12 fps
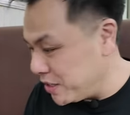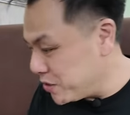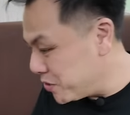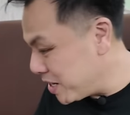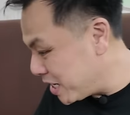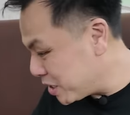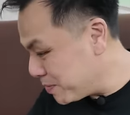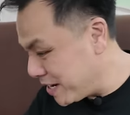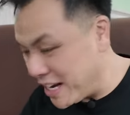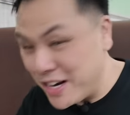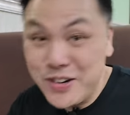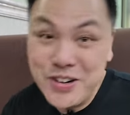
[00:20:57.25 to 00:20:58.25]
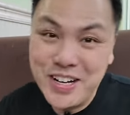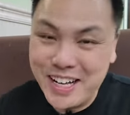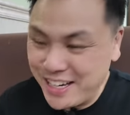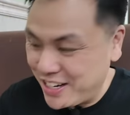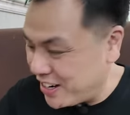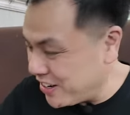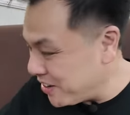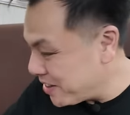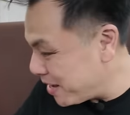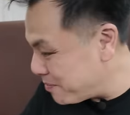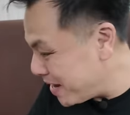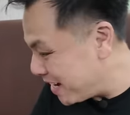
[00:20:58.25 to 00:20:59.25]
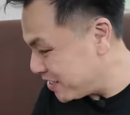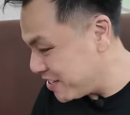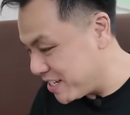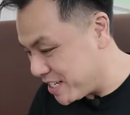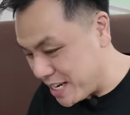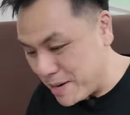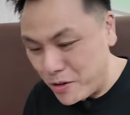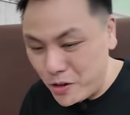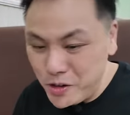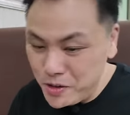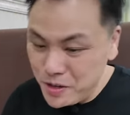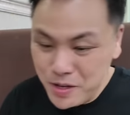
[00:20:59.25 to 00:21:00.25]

And don't ask me how I got all that back to the table.